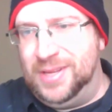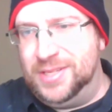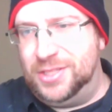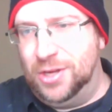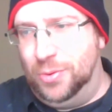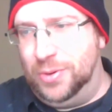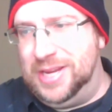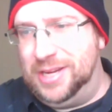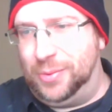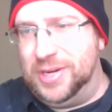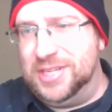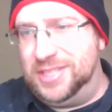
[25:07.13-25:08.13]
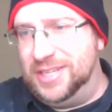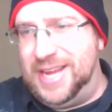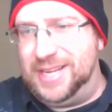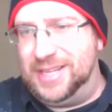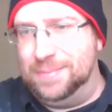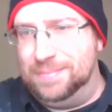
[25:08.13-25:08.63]
so he agrees to
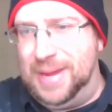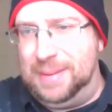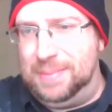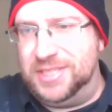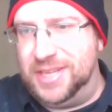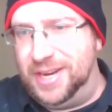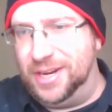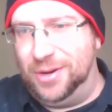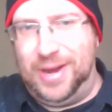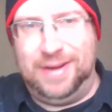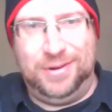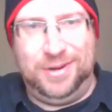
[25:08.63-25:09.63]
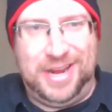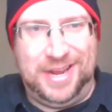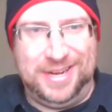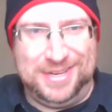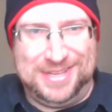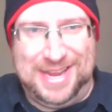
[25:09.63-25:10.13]
take them babysitting or whatever
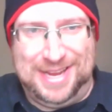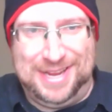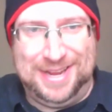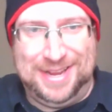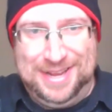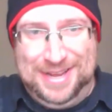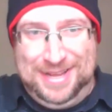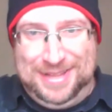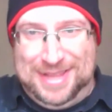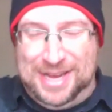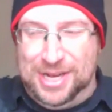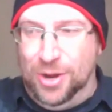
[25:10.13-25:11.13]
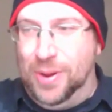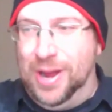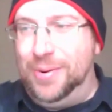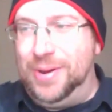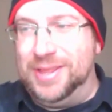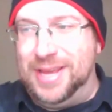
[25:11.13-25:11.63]
and they they go
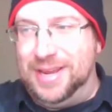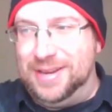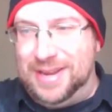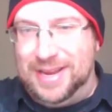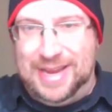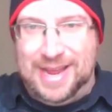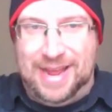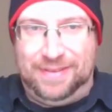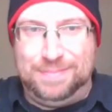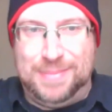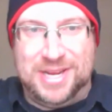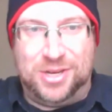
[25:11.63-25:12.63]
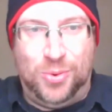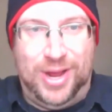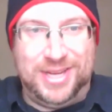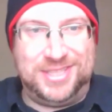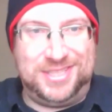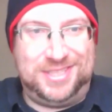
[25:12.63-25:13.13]
out and they they have many
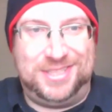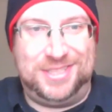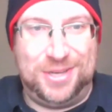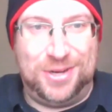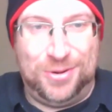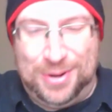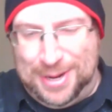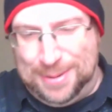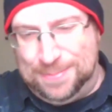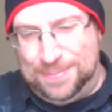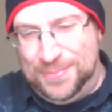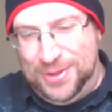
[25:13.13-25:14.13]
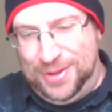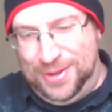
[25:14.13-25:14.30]
quests. So um, okay.